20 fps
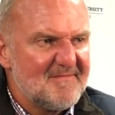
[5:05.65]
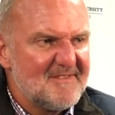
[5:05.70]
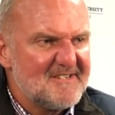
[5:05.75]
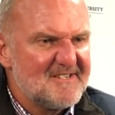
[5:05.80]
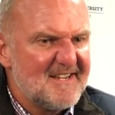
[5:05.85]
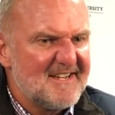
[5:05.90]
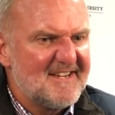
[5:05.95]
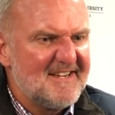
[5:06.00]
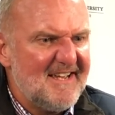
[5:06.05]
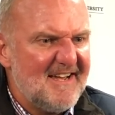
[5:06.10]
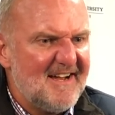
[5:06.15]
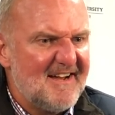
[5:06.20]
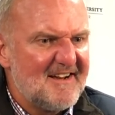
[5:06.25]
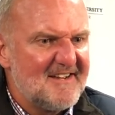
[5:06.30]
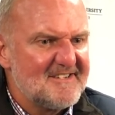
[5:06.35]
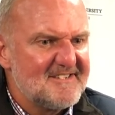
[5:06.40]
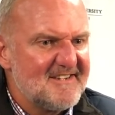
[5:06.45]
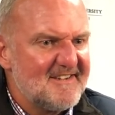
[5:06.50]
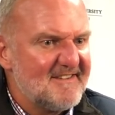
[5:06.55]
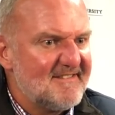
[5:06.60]
He's like, "Yeah."
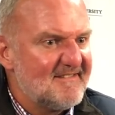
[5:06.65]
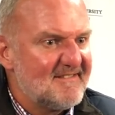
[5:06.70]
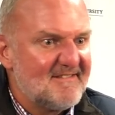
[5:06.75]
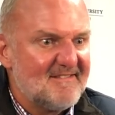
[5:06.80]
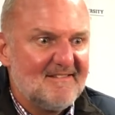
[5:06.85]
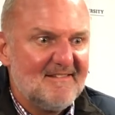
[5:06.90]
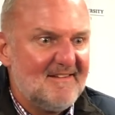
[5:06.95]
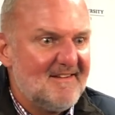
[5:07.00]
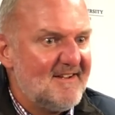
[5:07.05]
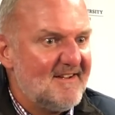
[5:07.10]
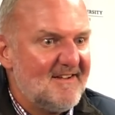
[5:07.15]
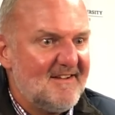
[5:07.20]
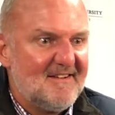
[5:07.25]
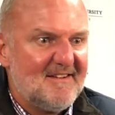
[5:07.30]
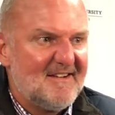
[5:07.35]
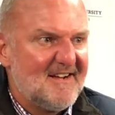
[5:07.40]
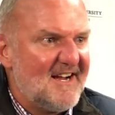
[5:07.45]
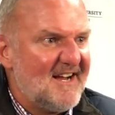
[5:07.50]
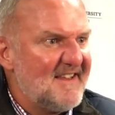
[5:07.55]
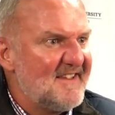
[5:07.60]
I said,
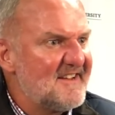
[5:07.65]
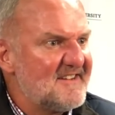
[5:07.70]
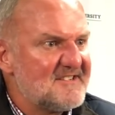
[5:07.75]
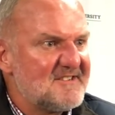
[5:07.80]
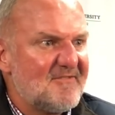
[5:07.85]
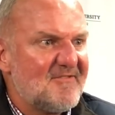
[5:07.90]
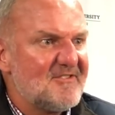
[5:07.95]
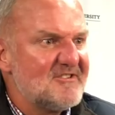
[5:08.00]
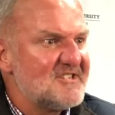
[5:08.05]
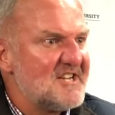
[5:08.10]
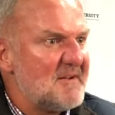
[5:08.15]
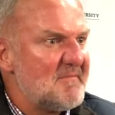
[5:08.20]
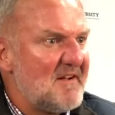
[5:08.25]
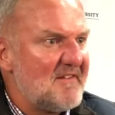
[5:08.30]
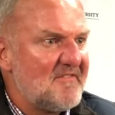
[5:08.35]
"I think it's the first time